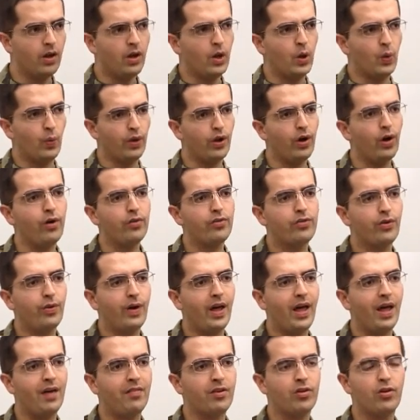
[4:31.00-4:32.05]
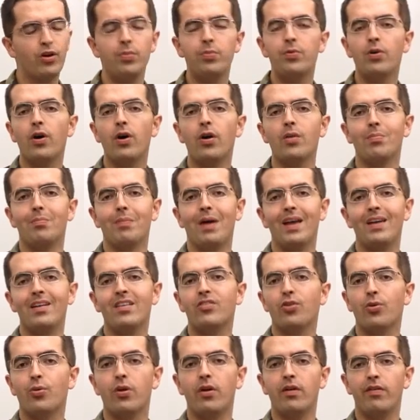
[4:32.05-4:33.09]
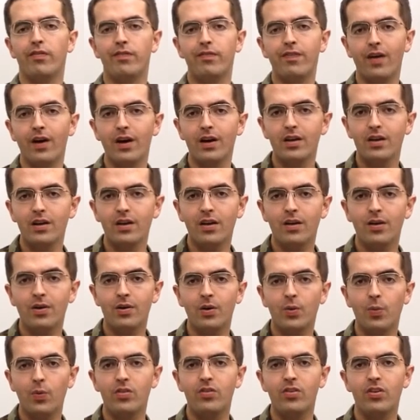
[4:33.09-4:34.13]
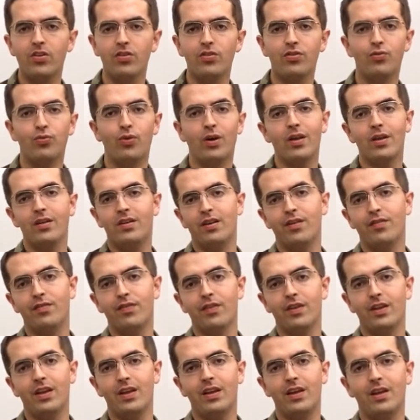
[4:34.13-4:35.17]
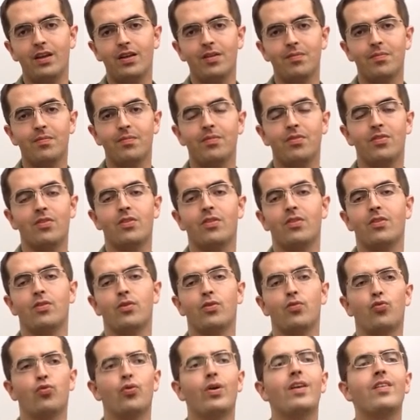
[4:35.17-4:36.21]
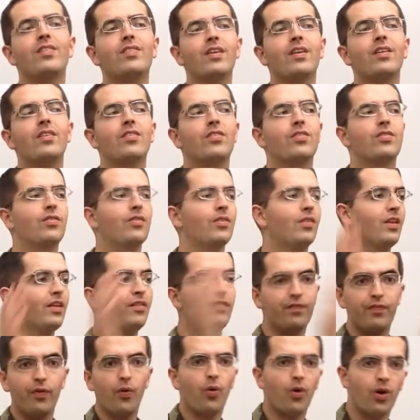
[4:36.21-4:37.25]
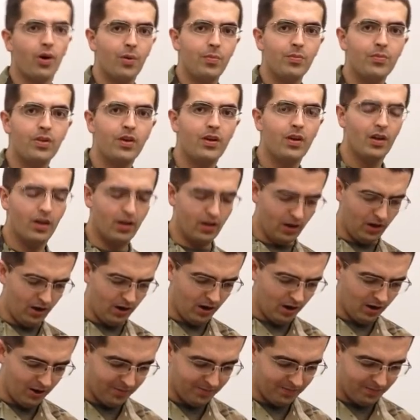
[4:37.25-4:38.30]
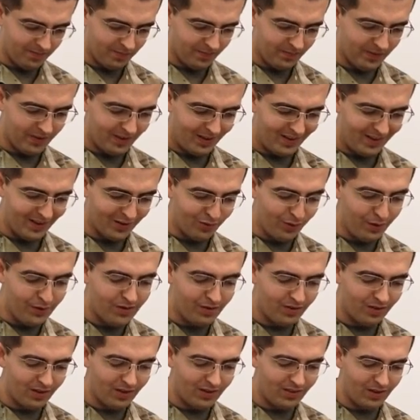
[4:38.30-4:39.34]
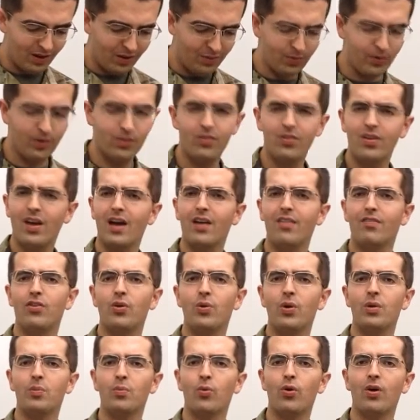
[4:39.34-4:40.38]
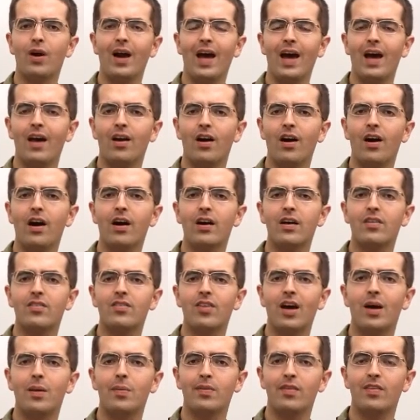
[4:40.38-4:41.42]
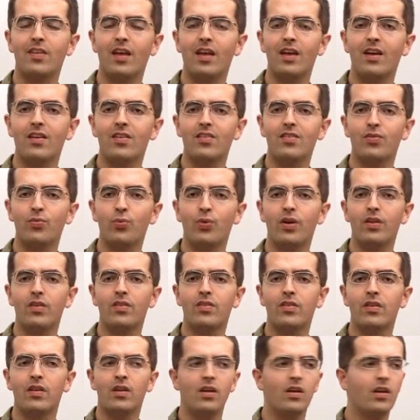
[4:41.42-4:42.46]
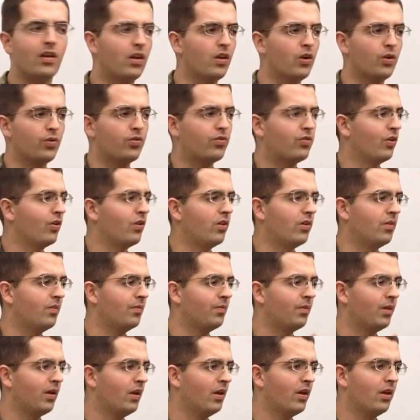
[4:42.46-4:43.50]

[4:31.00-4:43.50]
We also have a group called Mandatory Fun, which is relatively recently formed. Originally, they were kind of doing more ad hoc type things with, certain